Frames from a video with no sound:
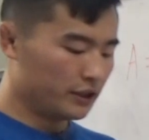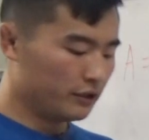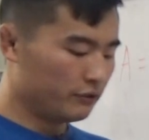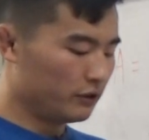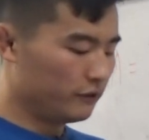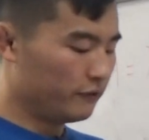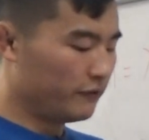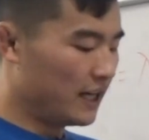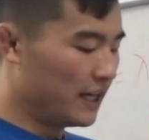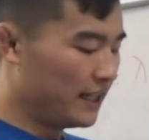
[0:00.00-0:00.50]

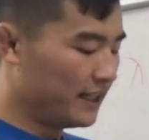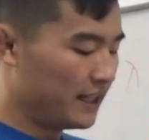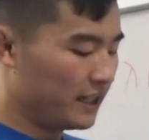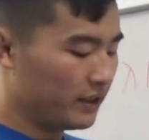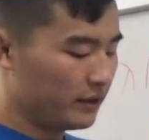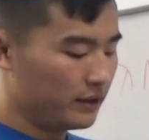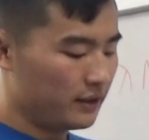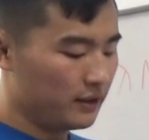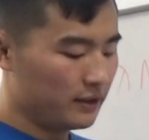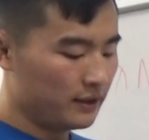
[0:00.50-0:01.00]
we'll find
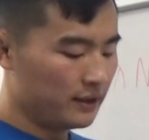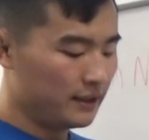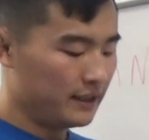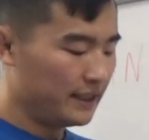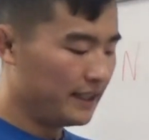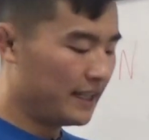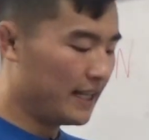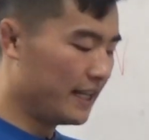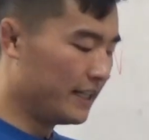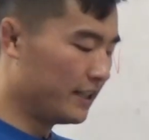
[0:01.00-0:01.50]
out the
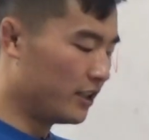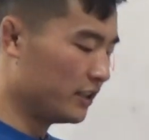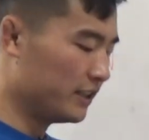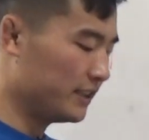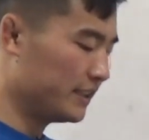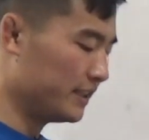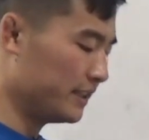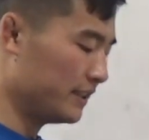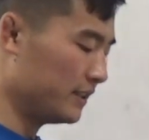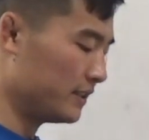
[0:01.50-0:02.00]
decay
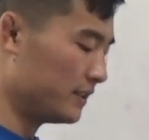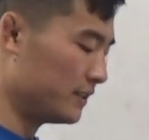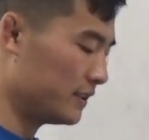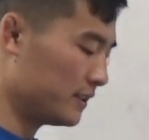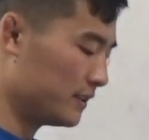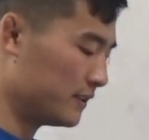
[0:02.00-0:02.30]
constant.